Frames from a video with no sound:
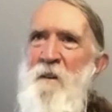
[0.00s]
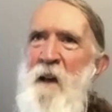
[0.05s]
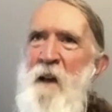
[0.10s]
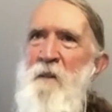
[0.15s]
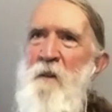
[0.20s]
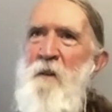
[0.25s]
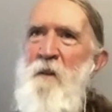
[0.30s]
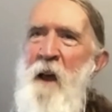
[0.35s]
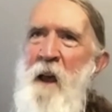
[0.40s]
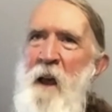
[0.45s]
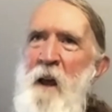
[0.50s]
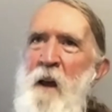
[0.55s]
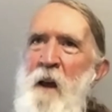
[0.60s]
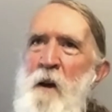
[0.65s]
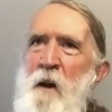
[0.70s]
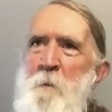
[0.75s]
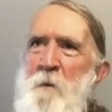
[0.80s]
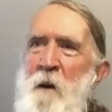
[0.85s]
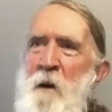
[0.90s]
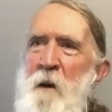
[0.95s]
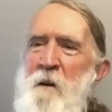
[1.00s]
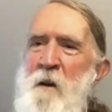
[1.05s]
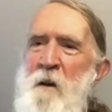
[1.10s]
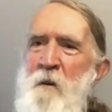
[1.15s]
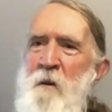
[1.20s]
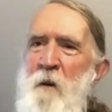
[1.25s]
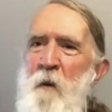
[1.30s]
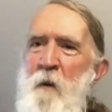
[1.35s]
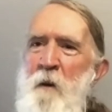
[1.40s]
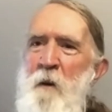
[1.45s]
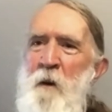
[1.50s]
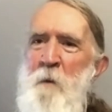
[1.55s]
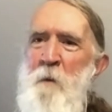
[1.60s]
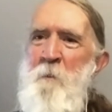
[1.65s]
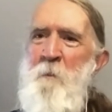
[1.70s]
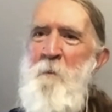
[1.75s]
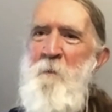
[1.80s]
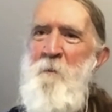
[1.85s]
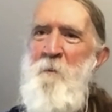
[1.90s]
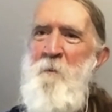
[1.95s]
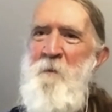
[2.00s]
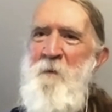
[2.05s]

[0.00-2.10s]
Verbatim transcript: is actually hanging upside down on the limb.